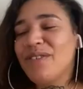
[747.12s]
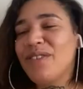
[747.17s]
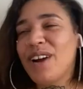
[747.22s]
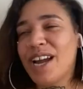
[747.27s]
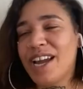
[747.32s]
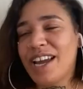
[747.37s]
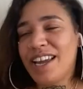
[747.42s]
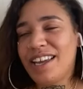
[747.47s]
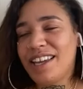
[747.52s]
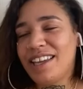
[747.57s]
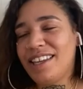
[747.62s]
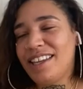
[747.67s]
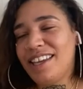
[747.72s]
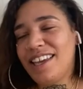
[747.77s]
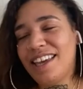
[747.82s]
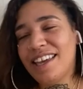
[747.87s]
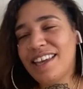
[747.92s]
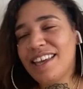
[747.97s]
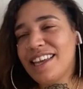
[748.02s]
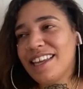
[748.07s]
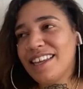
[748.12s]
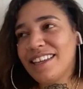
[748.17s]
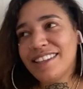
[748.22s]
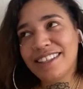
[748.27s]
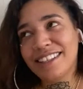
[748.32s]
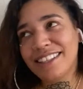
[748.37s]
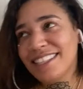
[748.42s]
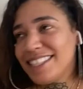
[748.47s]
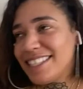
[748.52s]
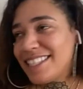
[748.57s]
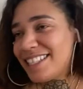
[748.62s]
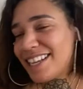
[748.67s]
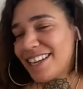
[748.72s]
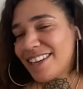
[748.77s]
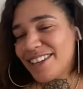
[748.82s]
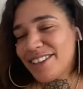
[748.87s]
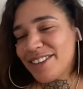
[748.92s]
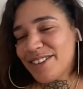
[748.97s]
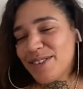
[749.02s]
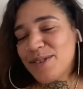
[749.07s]
right yeah
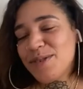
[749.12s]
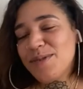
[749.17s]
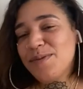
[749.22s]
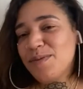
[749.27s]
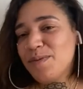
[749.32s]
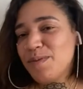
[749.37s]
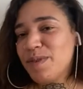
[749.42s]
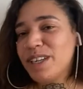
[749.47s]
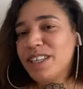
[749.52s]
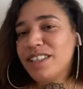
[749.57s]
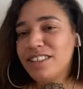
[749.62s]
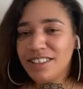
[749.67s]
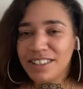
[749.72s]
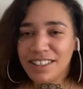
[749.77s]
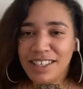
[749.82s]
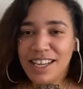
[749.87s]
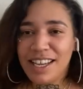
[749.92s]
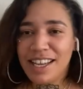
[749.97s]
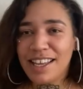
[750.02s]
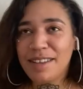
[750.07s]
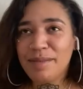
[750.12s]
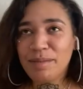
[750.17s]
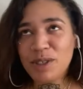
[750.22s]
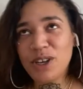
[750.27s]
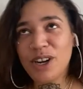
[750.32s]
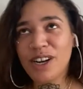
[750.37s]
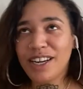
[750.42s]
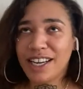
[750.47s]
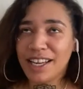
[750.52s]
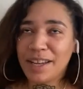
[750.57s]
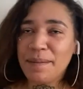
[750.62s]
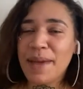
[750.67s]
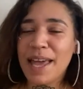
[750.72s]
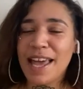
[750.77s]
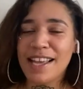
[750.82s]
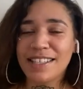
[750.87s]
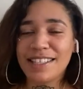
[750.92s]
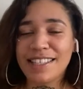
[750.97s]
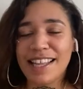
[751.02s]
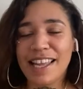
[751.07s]
so we're yeah, I'm trying to get
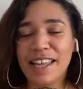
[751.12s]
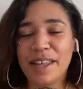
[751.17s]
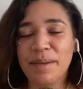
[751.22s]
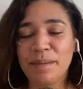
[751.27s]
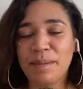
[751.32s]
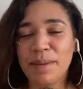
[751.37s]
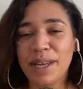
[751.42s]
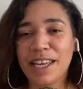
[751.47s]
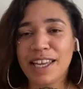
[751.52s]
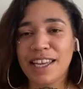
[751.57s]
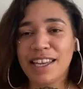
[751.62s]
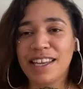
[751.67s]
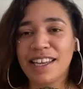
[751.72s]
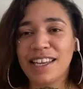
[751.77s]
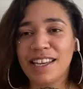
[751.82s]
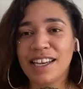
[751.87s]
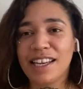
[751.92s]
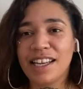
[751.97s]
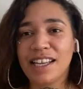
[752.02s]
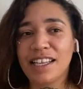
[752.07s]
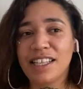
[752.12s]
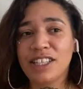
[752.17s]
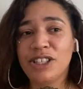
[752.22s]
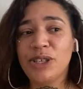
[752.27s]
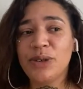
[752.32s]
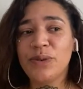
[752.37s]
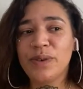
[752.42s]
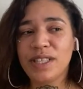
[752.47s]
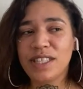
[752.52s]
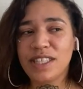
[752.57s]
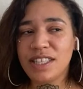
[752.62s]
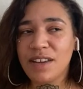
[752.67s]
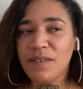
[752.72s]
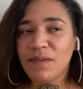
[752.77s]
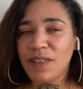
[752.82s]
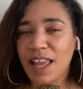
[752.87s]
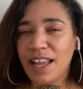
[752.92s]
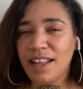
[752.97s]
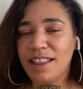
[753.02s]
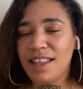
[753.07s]
past that, but doing stuff
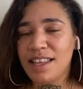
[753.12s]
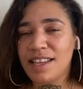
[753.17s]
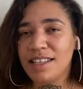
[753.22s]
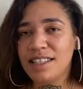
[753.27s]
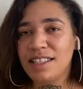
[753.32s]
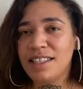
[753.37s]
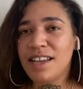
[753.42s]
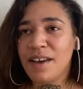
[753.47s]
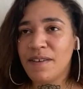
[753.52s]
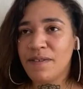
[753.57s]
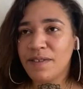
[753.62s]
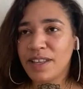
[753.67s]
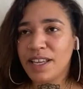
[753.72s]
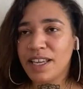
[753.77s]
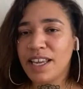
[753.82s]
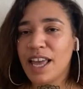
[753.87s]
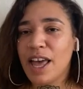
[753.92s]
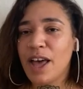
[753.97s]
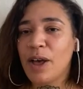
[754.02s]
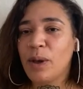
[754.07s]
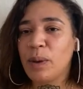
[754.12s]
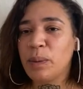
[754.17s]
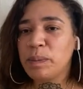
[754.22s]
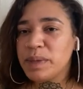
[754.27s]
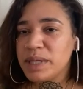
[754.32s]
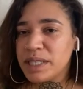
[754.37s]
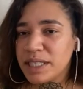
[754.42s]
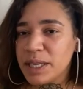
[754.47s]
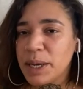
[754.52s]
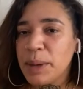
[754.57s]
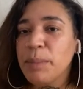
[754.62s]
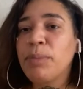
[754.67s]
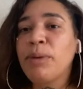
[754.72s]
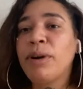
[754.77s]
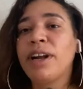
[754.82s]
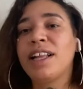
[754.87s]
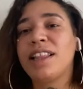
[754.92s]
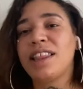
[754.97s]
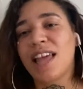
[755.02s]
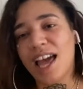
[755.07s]
like this definitely helps
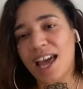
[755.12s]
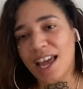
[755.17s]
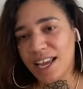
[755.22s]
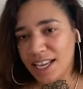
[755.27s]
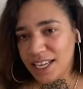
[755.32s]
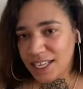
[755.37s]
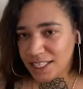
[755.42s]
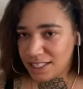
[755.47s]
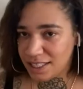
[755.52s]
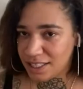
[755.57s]
break the ice